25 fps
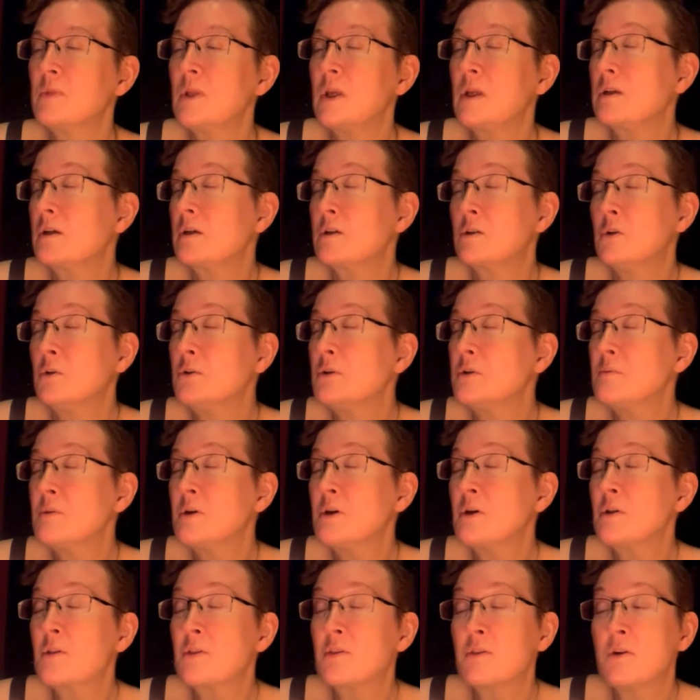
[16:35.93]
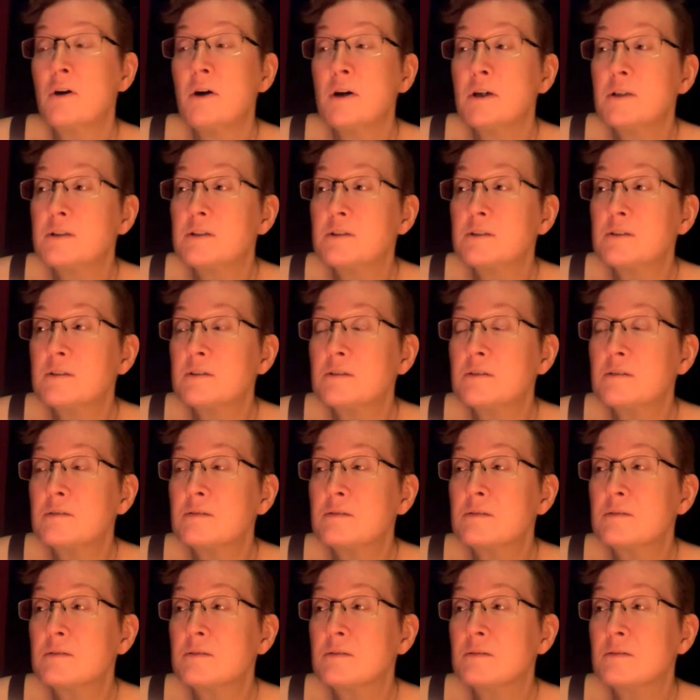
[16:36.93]
It can only be a thought,
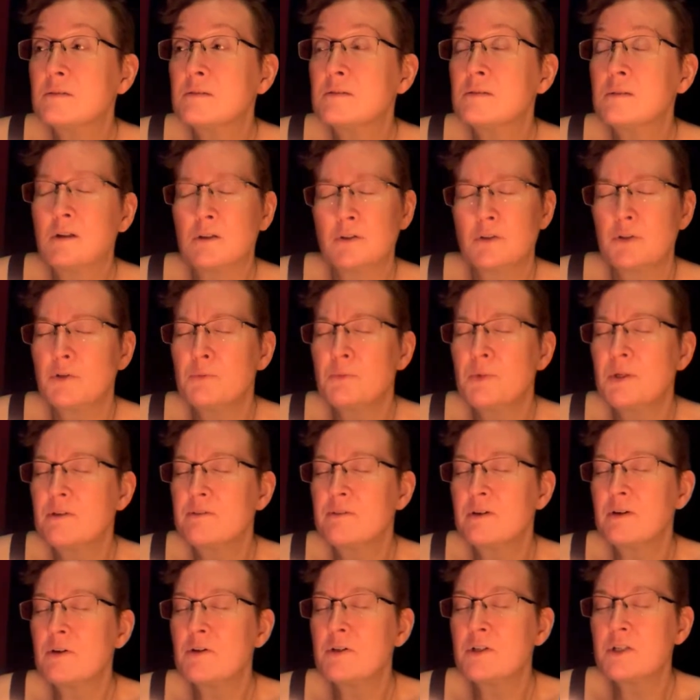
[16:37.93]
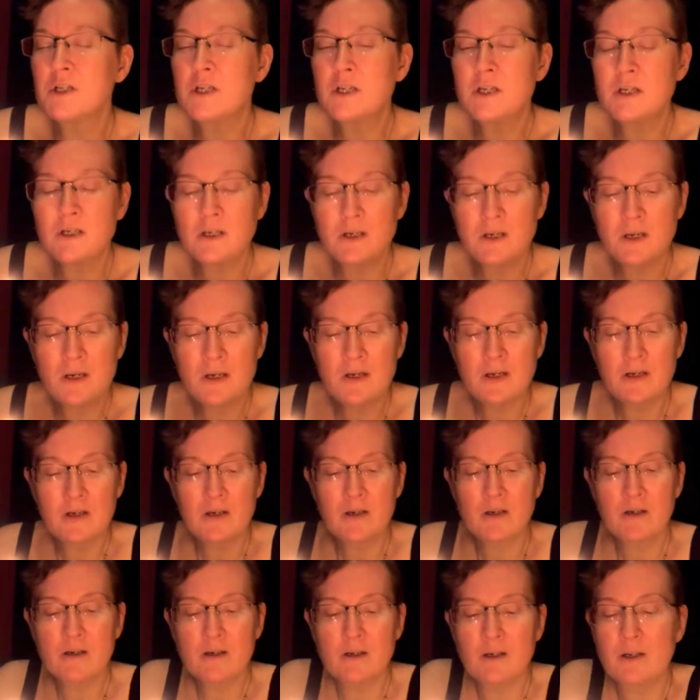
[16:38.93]
a little bit of energy,
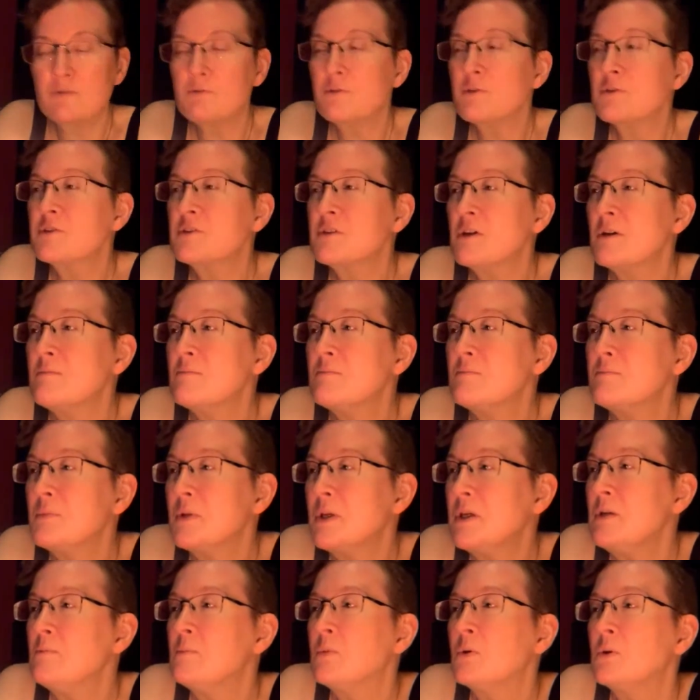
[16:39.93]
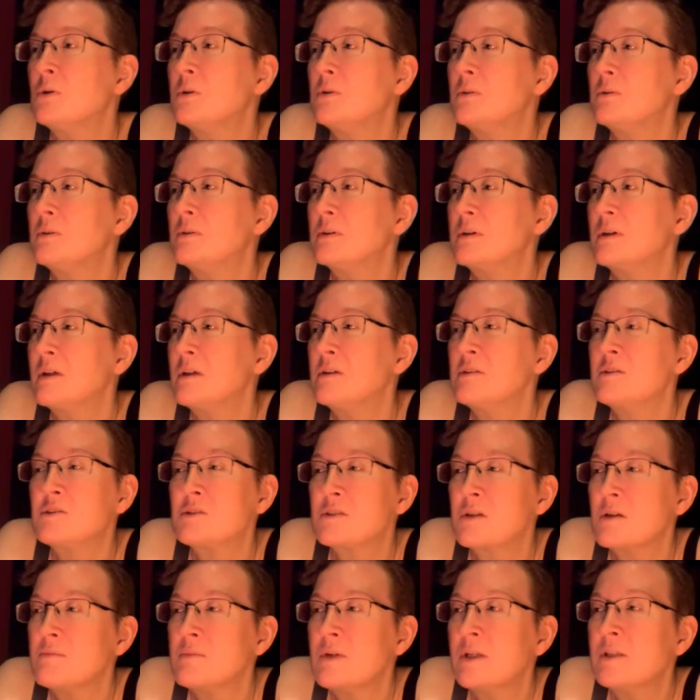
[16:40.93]
and for some people, in
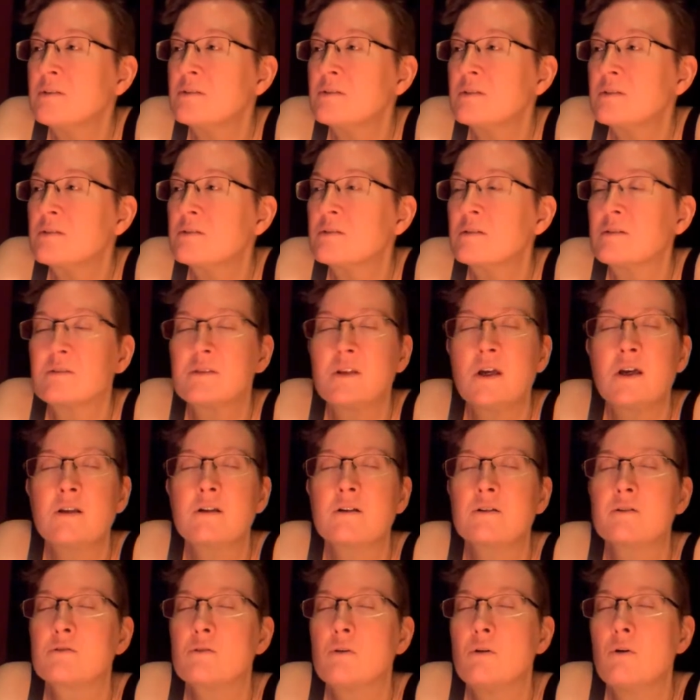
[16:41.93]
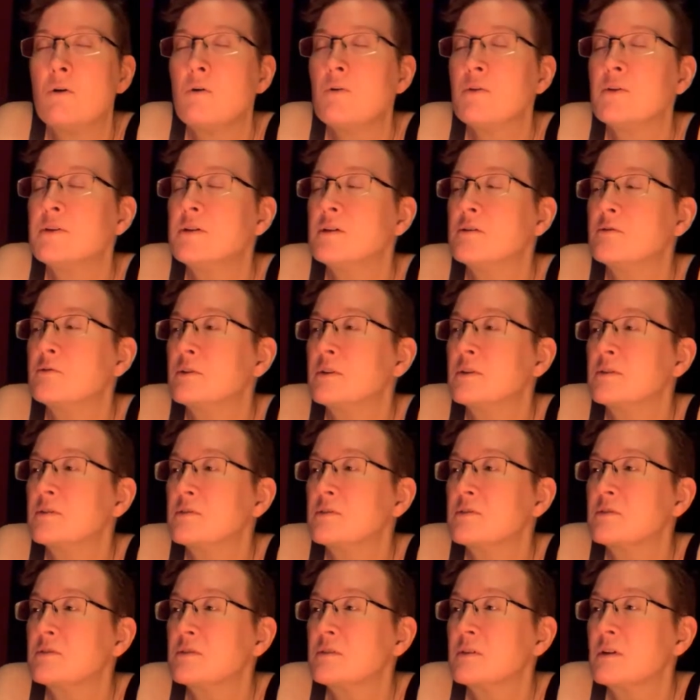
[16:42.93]
some instances, that is all the
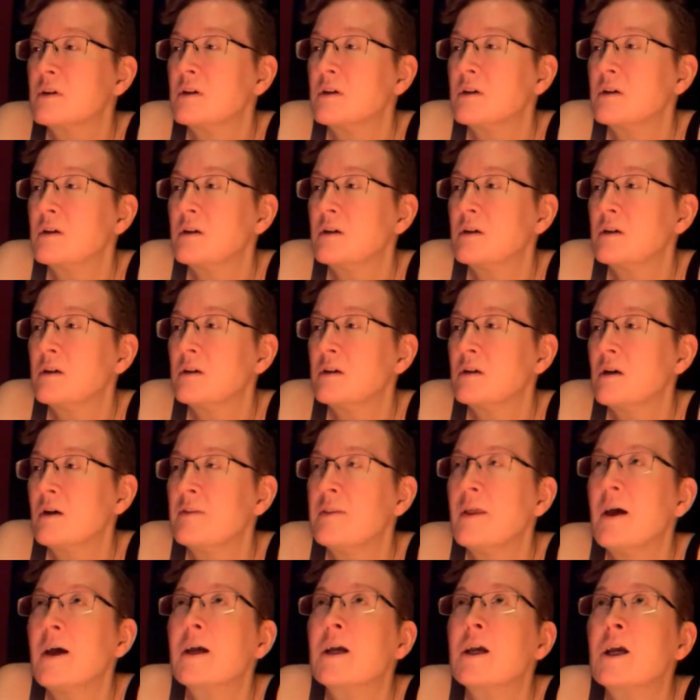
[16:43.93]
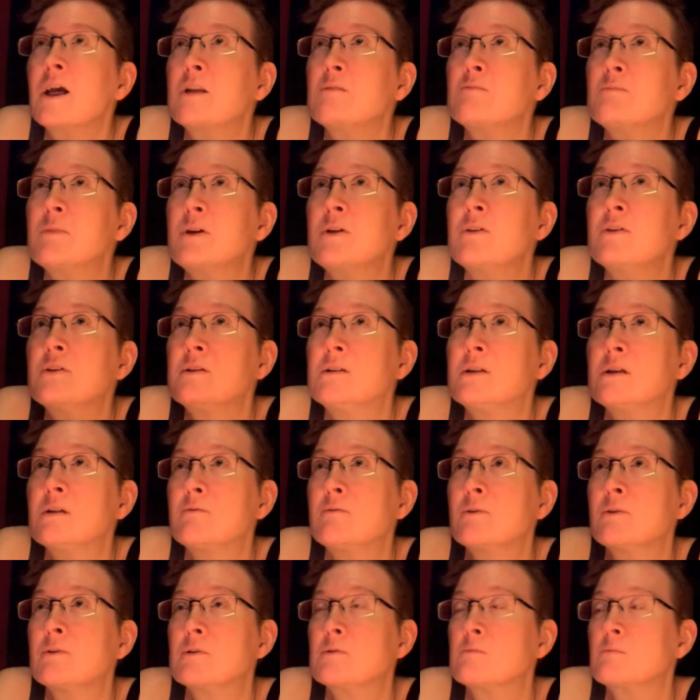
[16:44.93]
difference. And that can be the
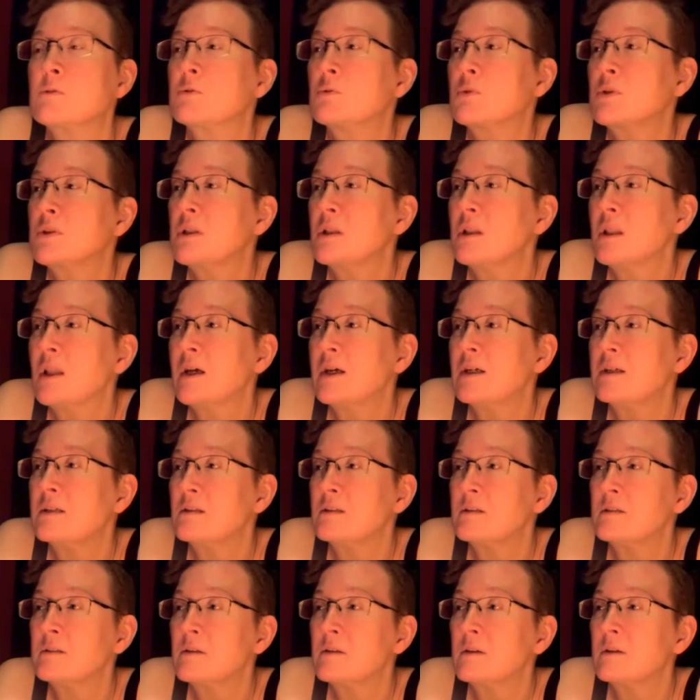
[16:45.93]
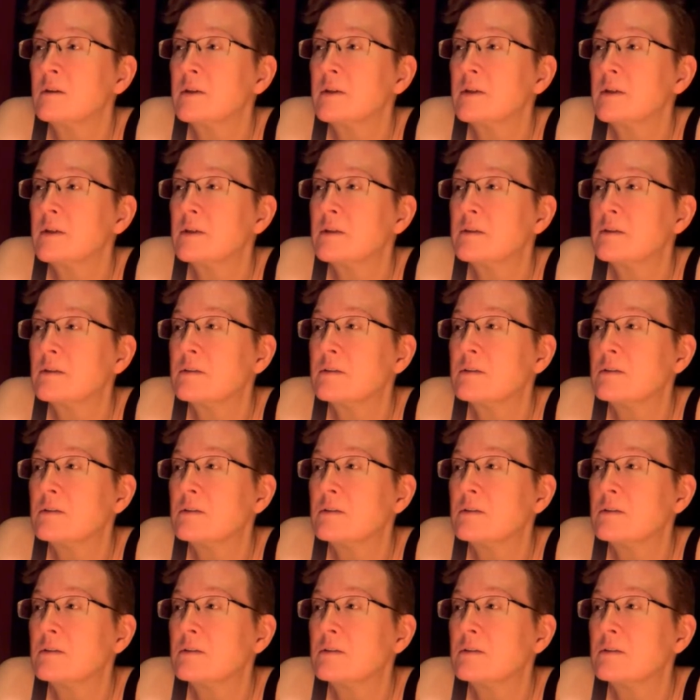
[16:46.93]
difference between the light and the dark,